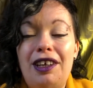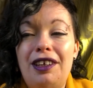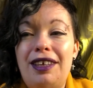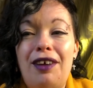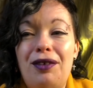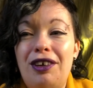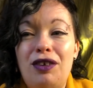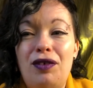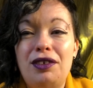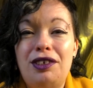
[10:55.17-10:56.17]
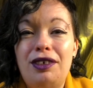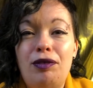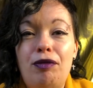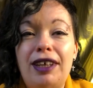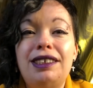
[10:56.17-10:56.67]
there were a lot of alternative
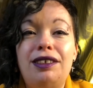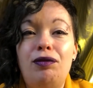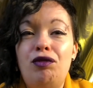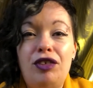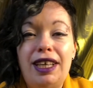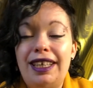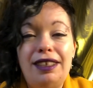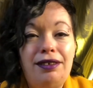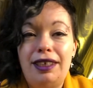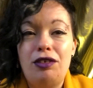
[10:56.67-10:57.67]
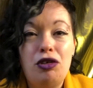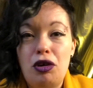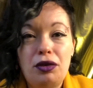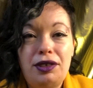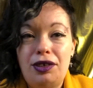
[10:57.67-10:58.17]
brands that really did
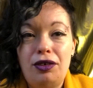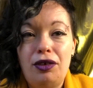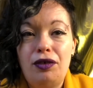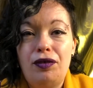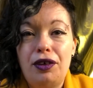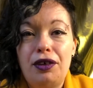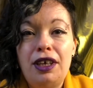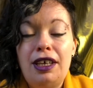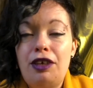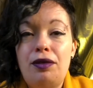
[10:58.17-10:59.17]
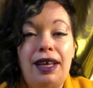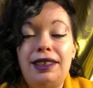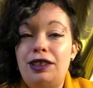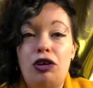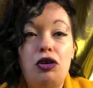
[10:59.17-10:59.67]
not turn over, you know, their
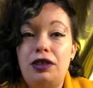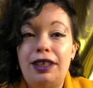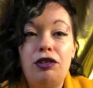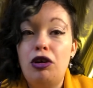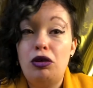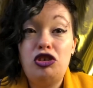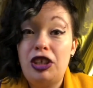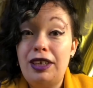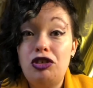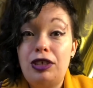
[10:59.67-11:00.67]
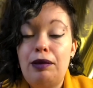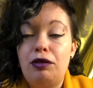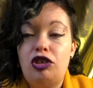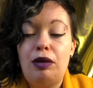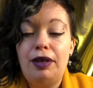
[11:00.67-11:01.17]
stock did not change that much. I mean,